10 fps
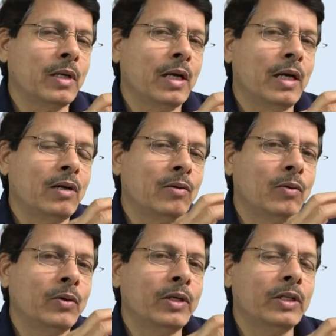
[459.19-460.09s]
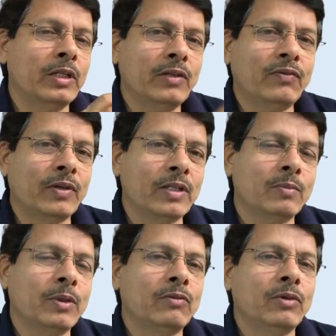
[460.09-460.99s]
and voltage difference
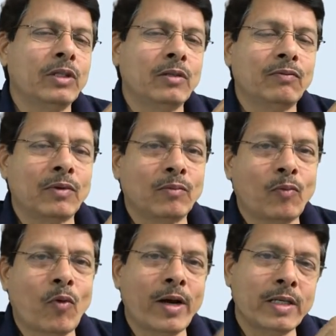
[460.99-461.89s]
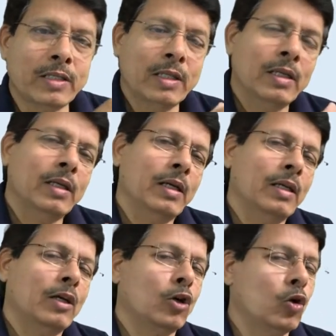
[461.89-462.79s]
between different points
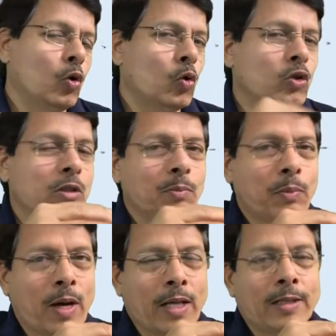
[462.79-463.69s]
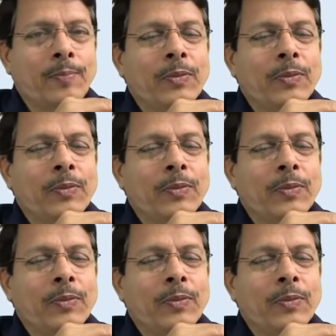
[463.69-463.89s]
in a closed path.